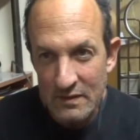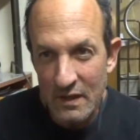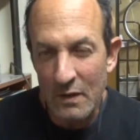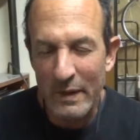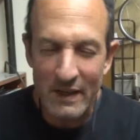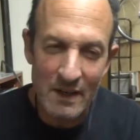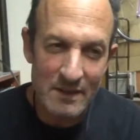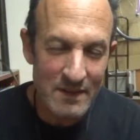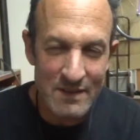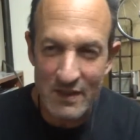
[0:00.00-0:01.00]
Oh my
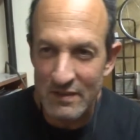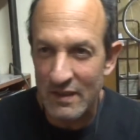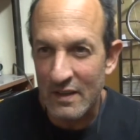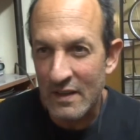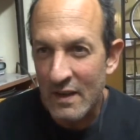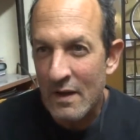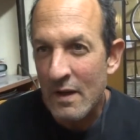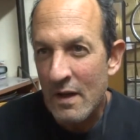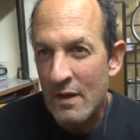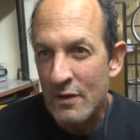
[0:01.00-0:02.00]
God, that's easy.
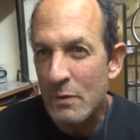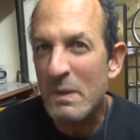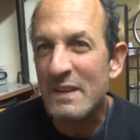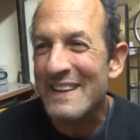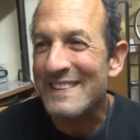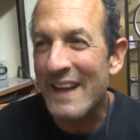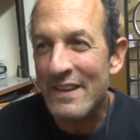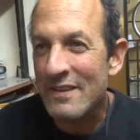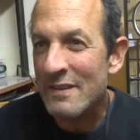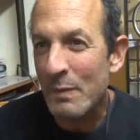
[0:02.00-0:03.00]
You meet the
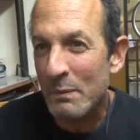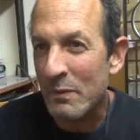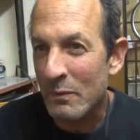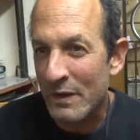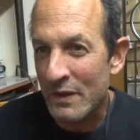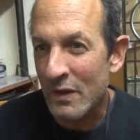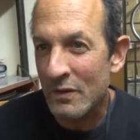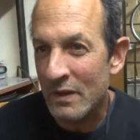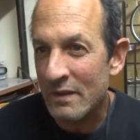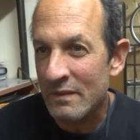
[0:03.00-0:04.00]
nicest people when you
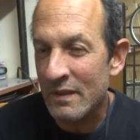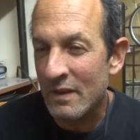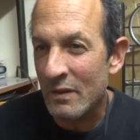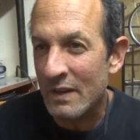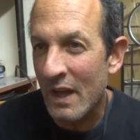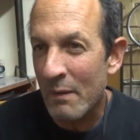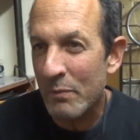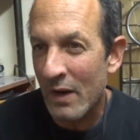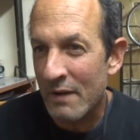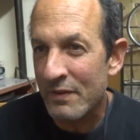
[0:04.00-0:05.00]
own a
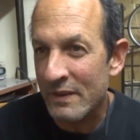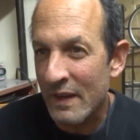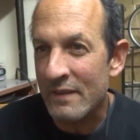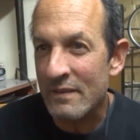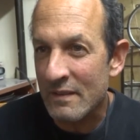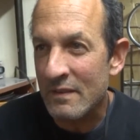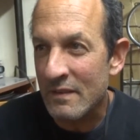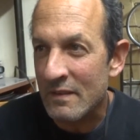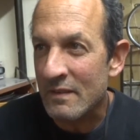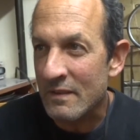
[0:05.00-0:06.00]
nonprofit that
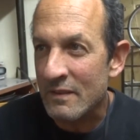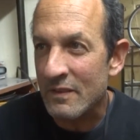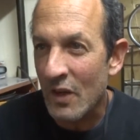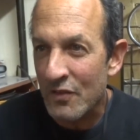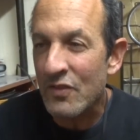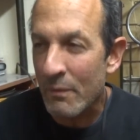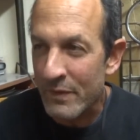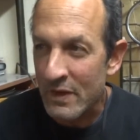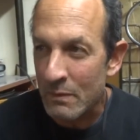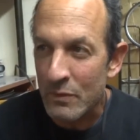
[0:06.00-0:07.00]
does
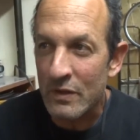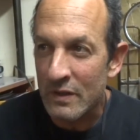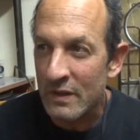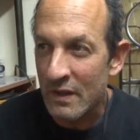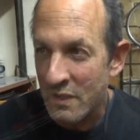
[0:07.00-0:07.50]
something on a